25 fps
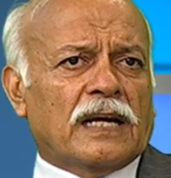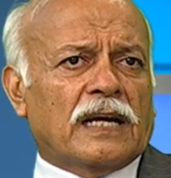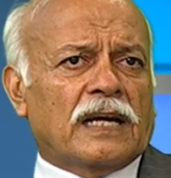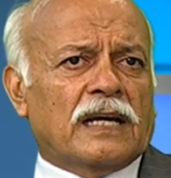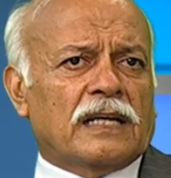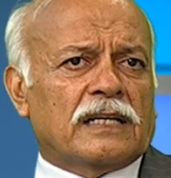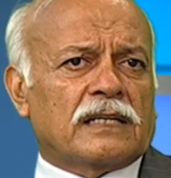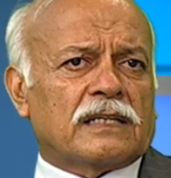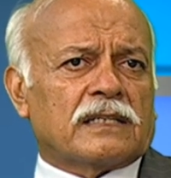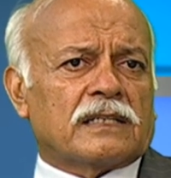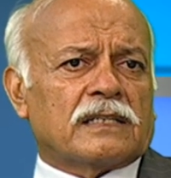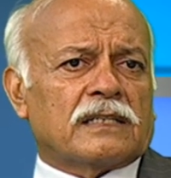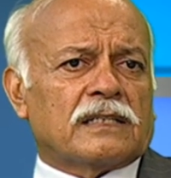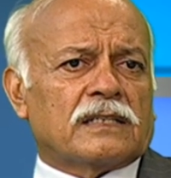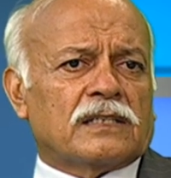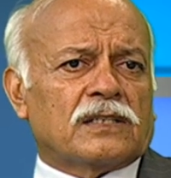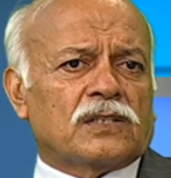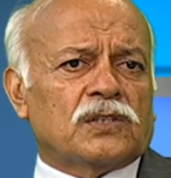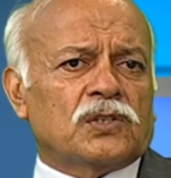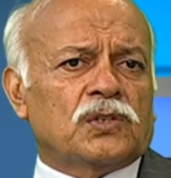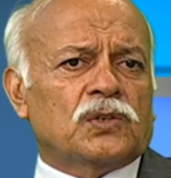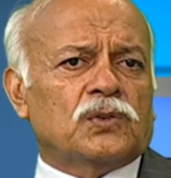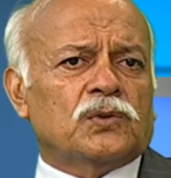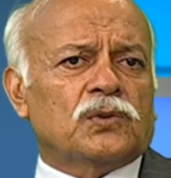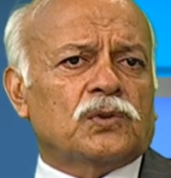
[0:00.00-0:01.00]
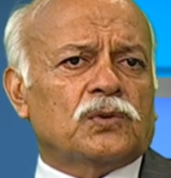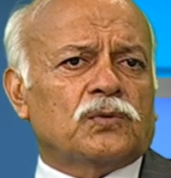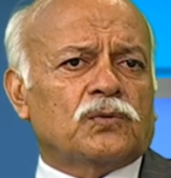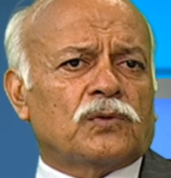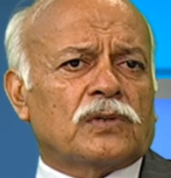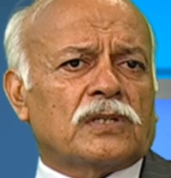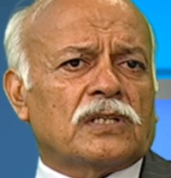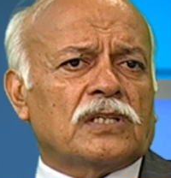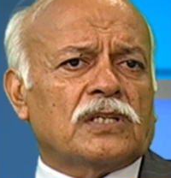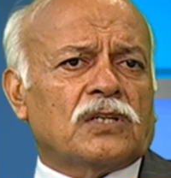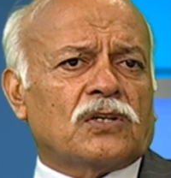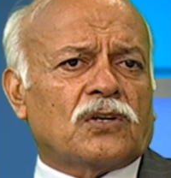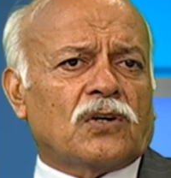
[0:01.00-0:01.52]
And you
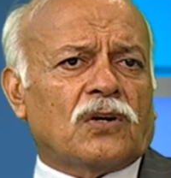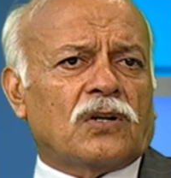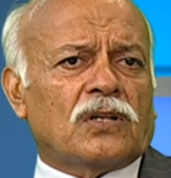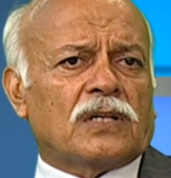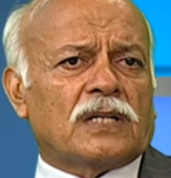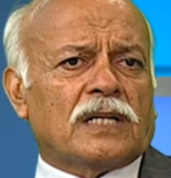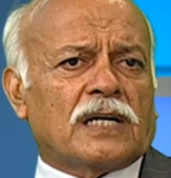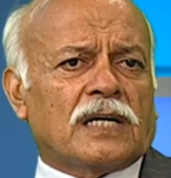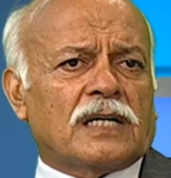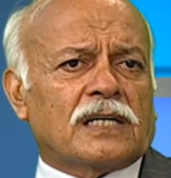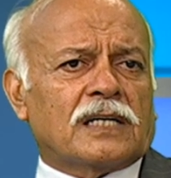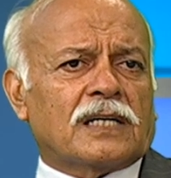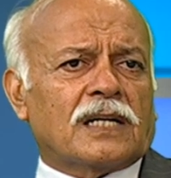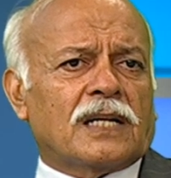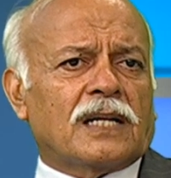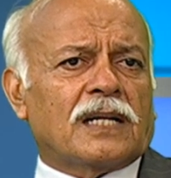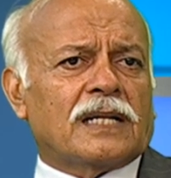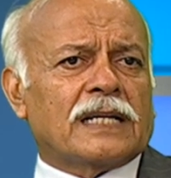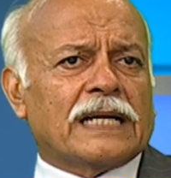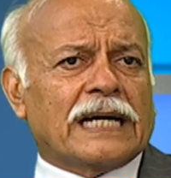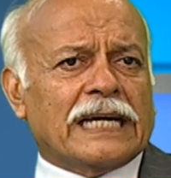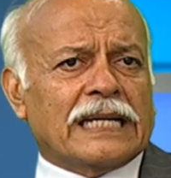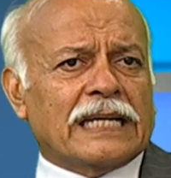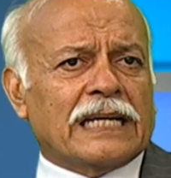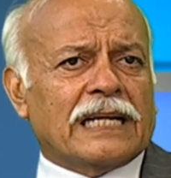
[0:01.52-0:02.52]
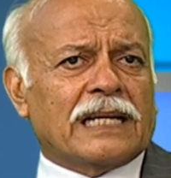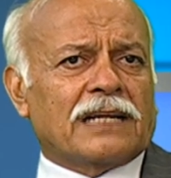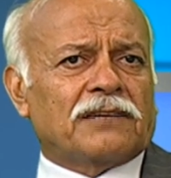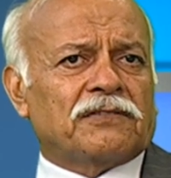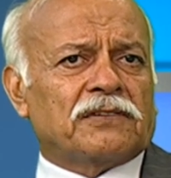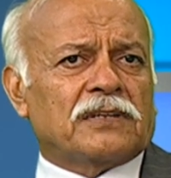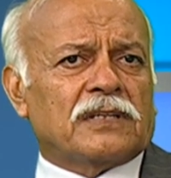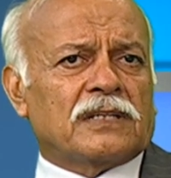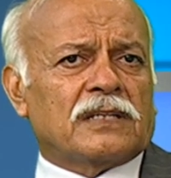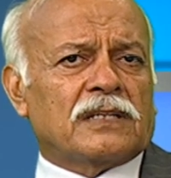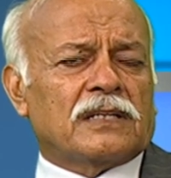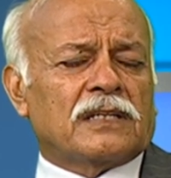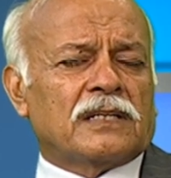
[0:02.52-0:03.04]
would recall until
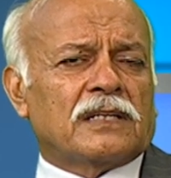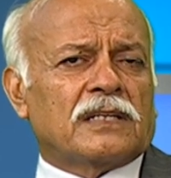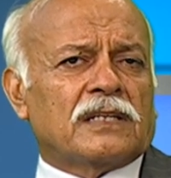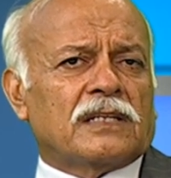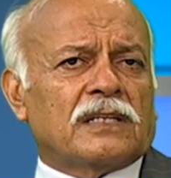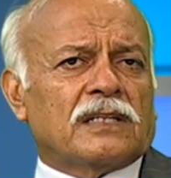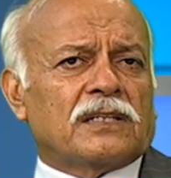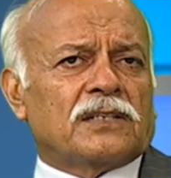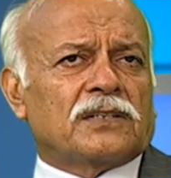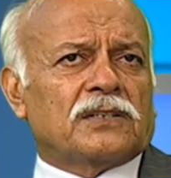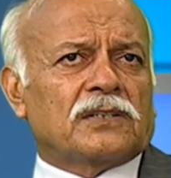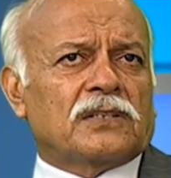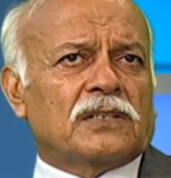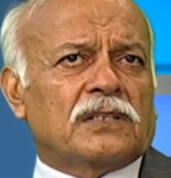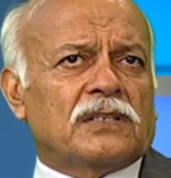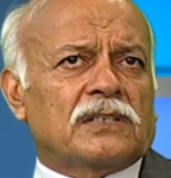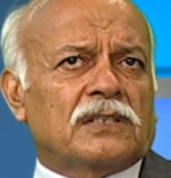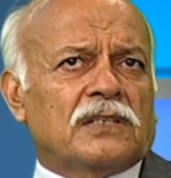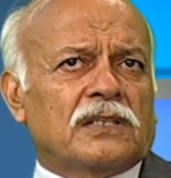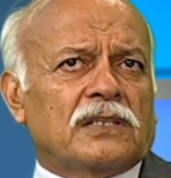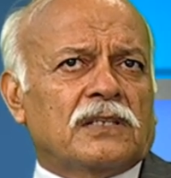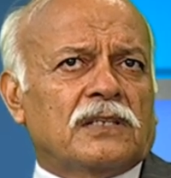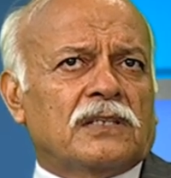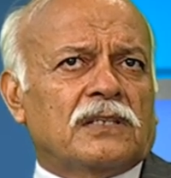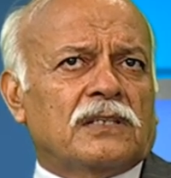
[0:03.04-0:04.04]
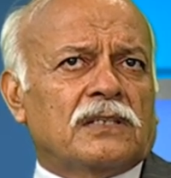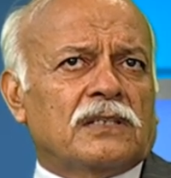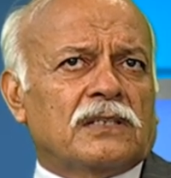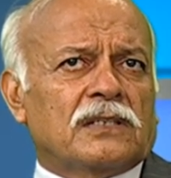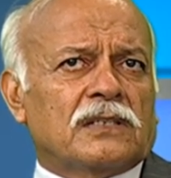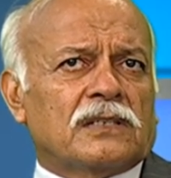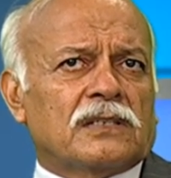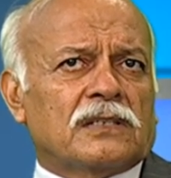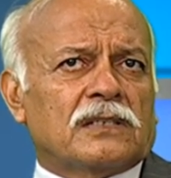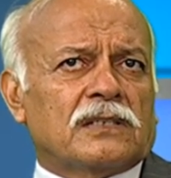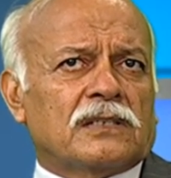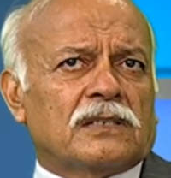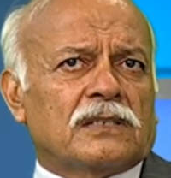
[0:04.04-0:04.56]
9/11,
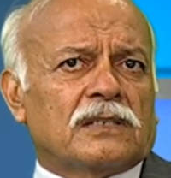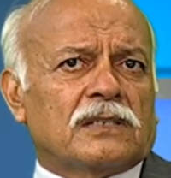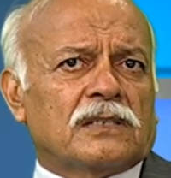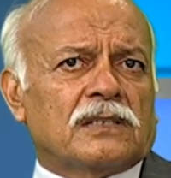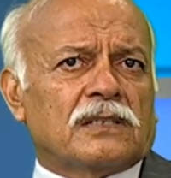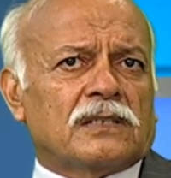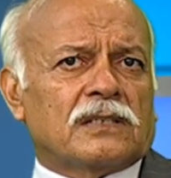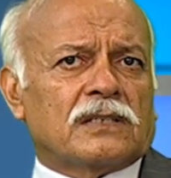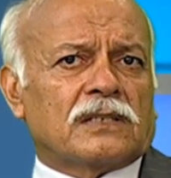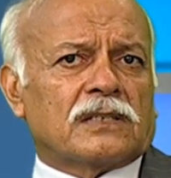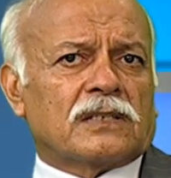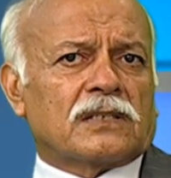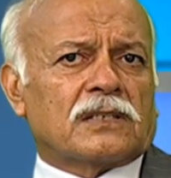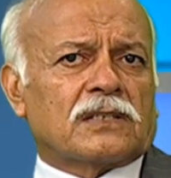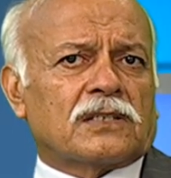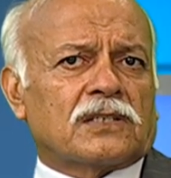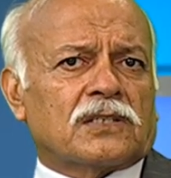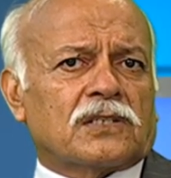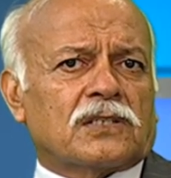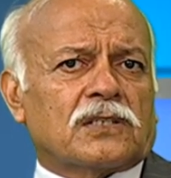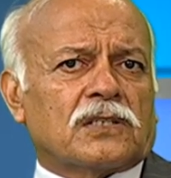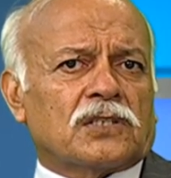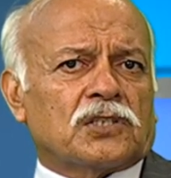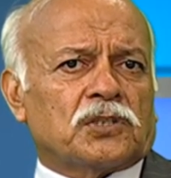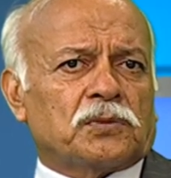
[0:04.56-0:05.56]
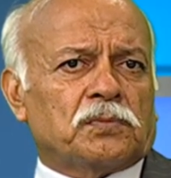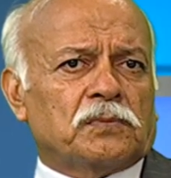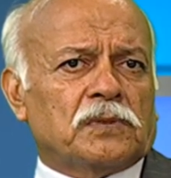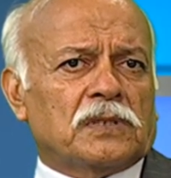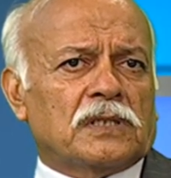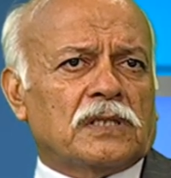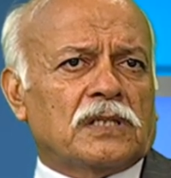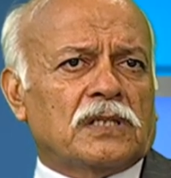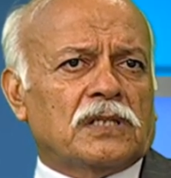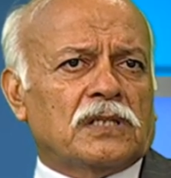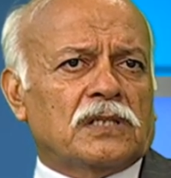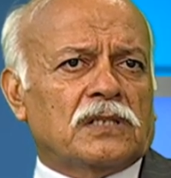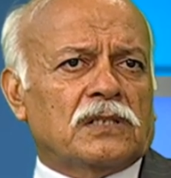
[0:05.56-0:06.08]
the
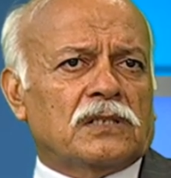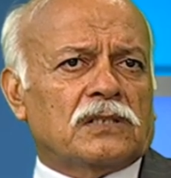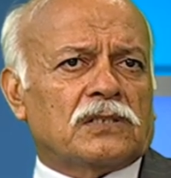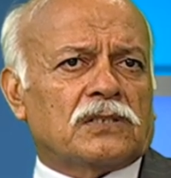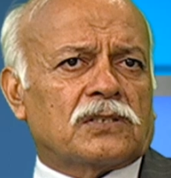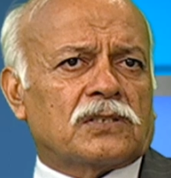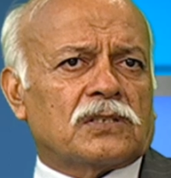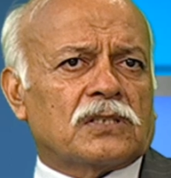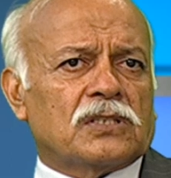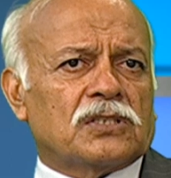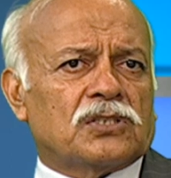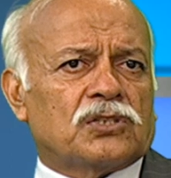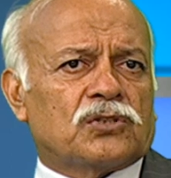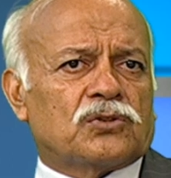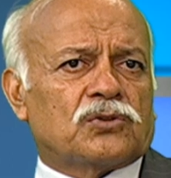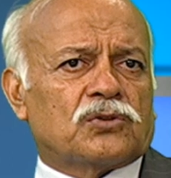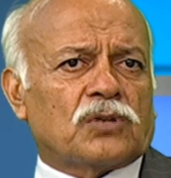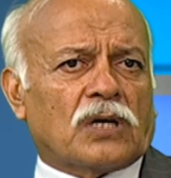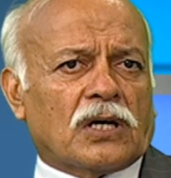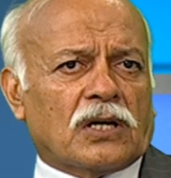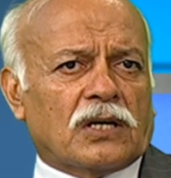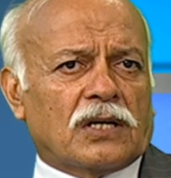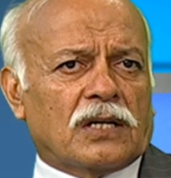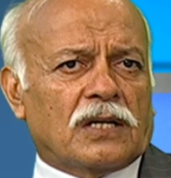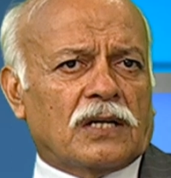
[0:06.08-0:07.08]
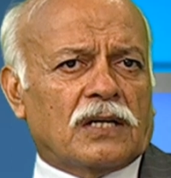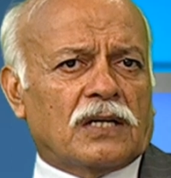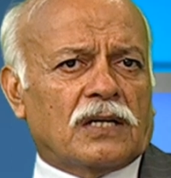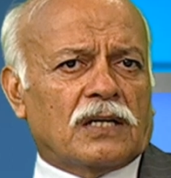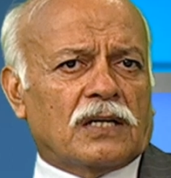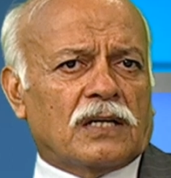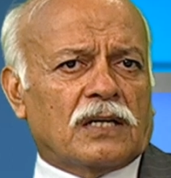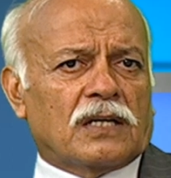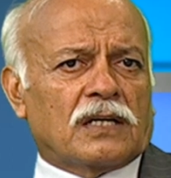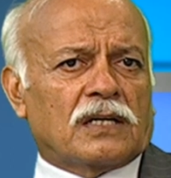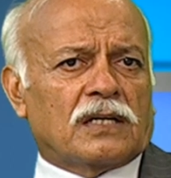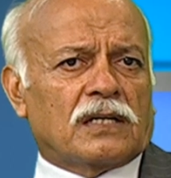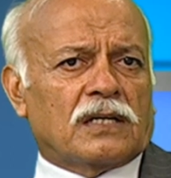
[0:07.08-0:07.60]
Kashmiris' struggle
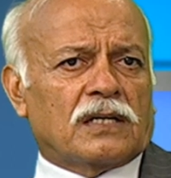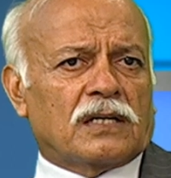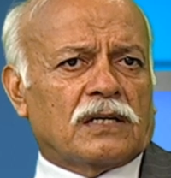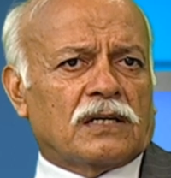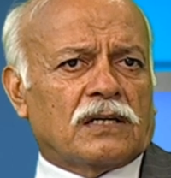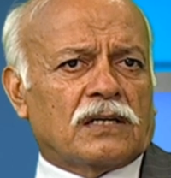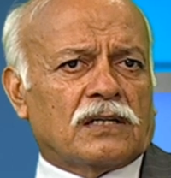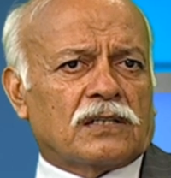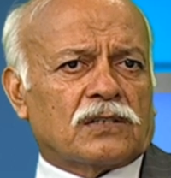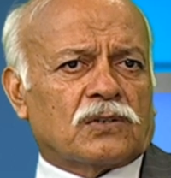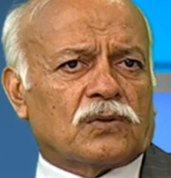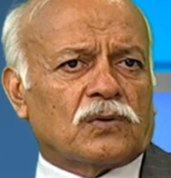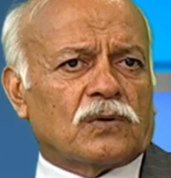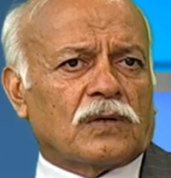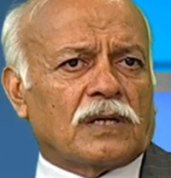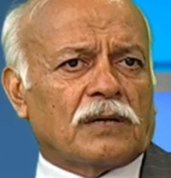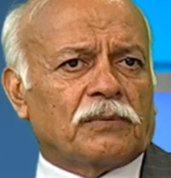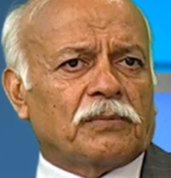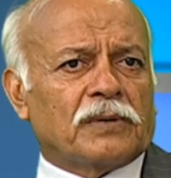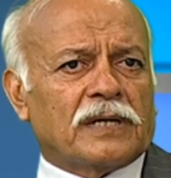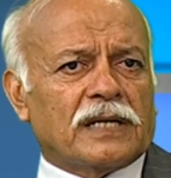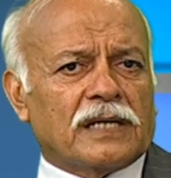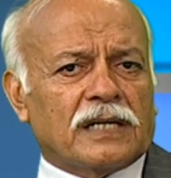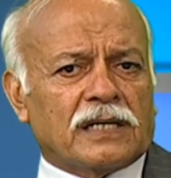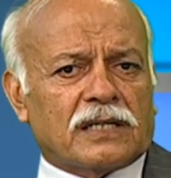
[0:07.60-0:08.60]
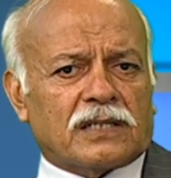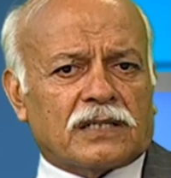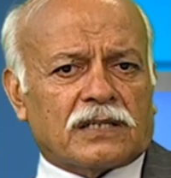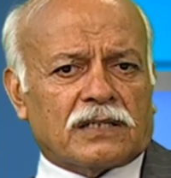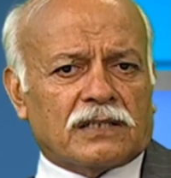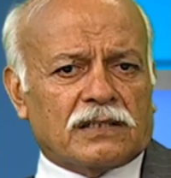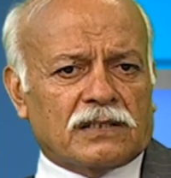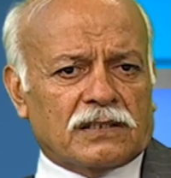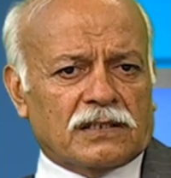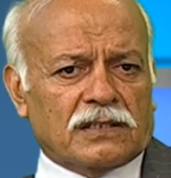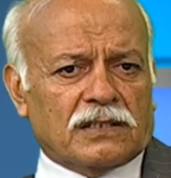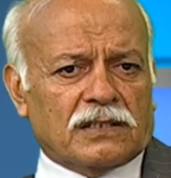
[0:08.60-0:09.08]
to liberate